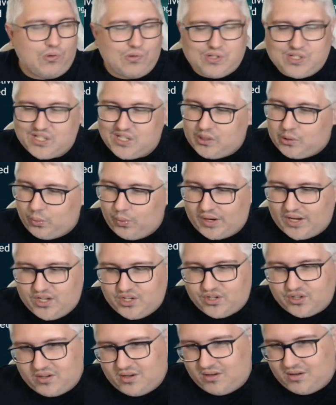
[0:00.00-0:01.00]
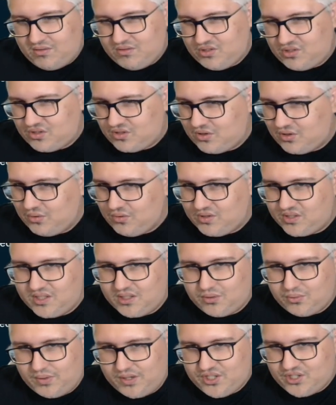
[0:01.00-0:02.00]
situational, so
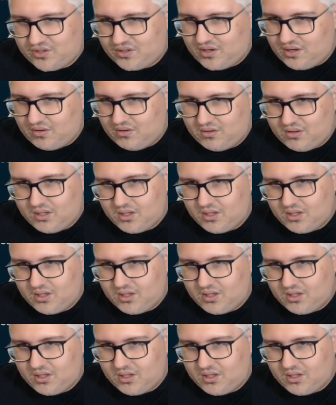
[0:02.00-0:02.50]
situational.